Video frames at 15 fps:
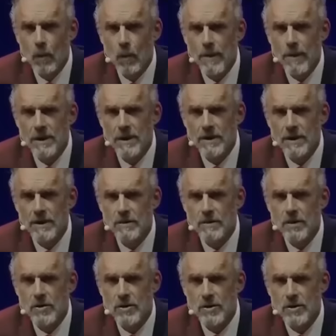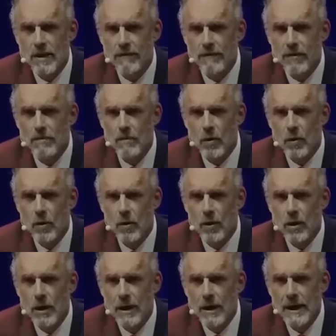Women seem to suffer
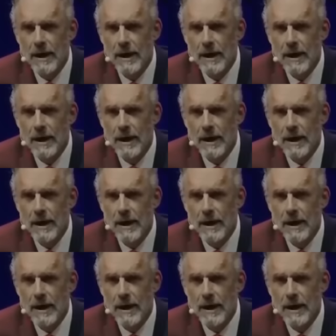more